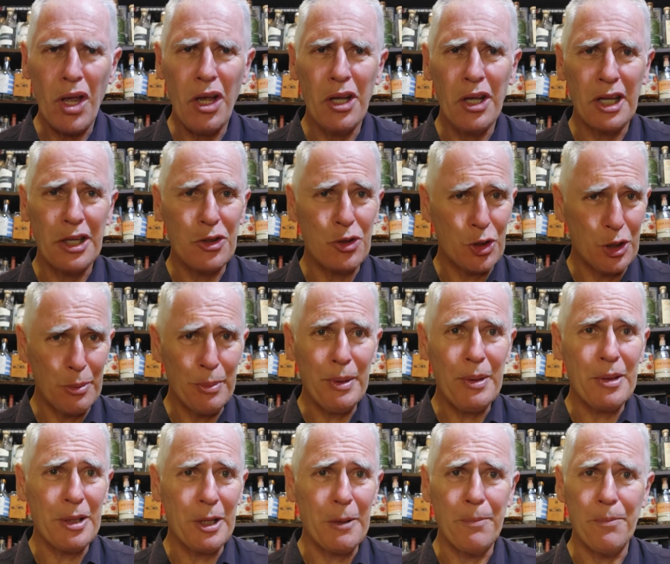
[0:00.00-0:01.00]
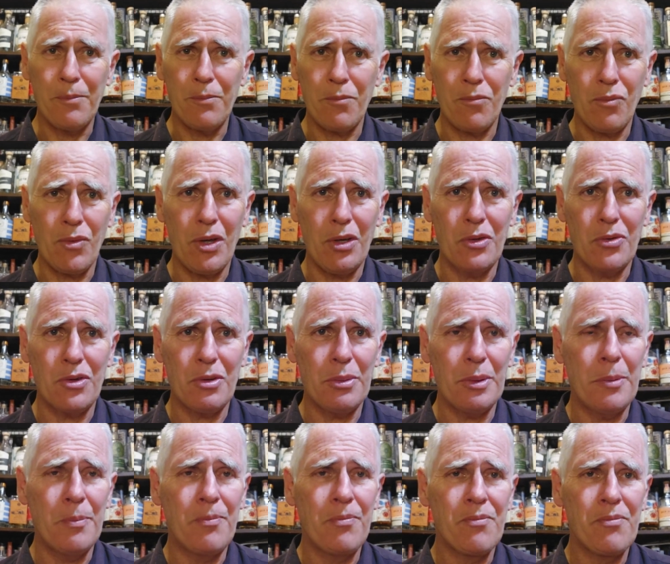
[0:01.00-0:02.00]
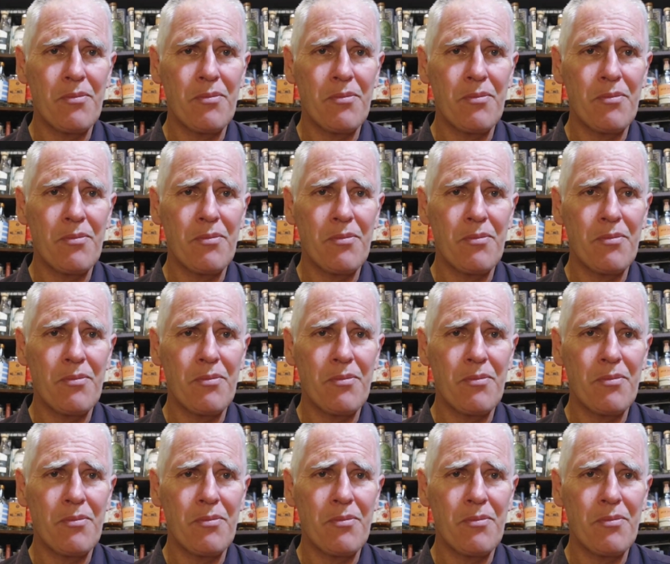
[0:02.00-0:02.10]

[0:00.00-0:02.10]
Okay, Juniper, yep, no trouble.